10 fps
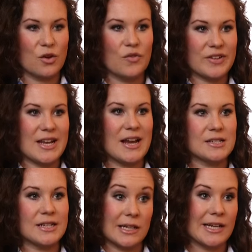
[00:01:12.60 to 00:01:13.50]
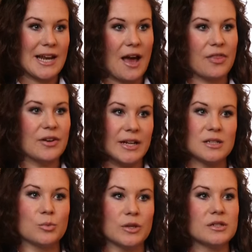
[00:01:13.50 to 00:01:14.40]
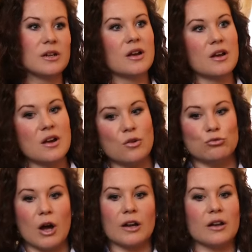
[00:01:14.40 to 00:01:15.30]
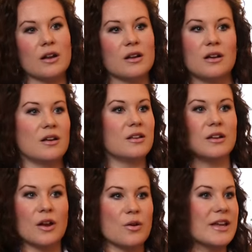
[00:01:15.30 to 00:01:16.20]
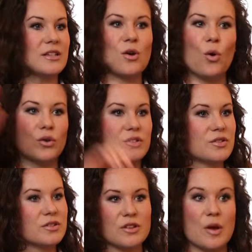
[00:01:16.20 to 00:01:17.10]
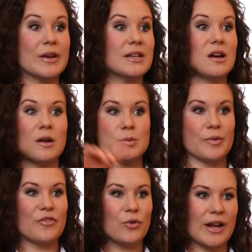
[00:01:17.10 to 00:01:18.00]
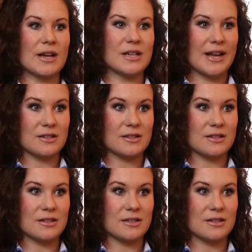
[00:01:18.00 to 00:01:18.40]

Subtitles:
your physicality, like an athlete would run, you know, his course so many times before he actually